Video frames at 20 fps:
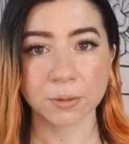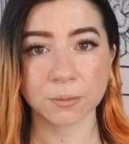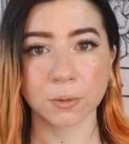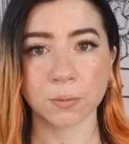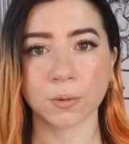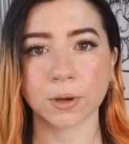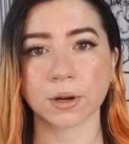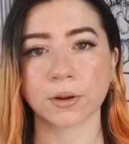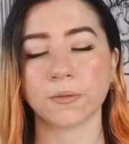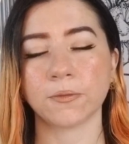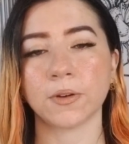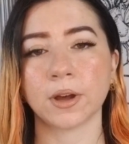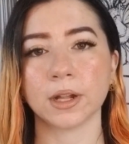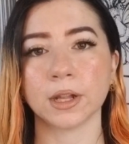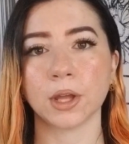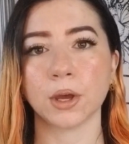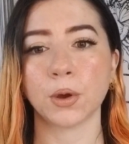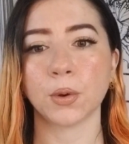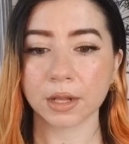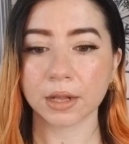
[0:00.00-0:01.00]
will want to
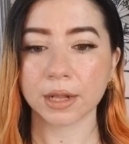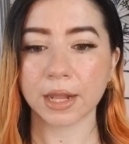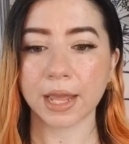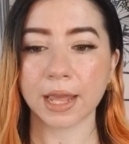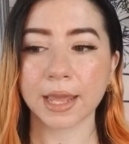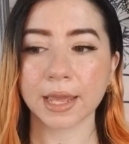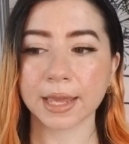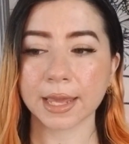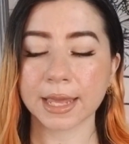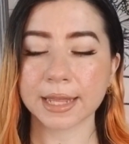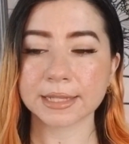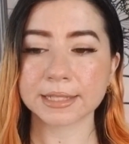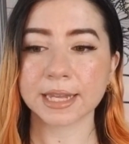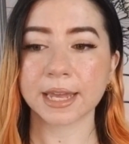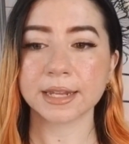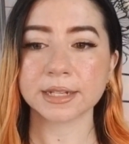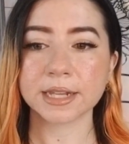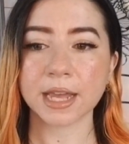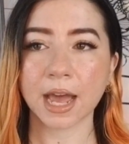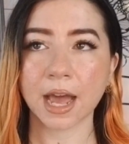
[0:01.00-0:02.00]
follow. They can
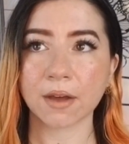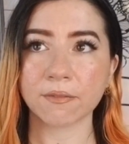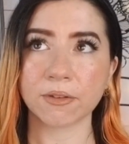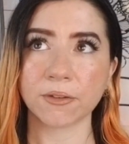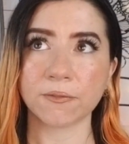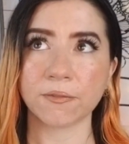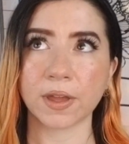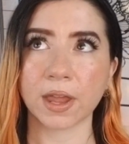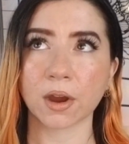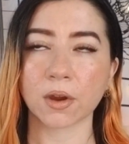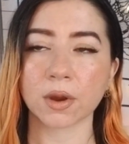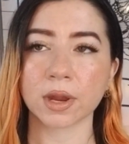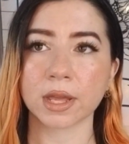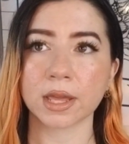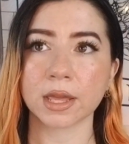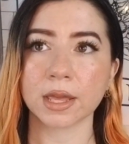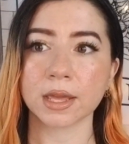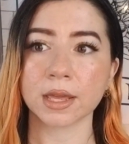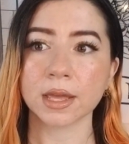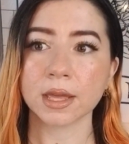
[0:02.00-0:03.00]
tend to have a
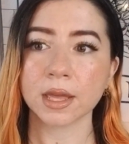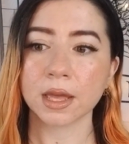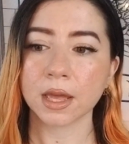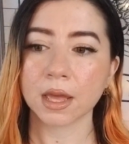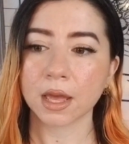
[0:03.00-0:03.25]
very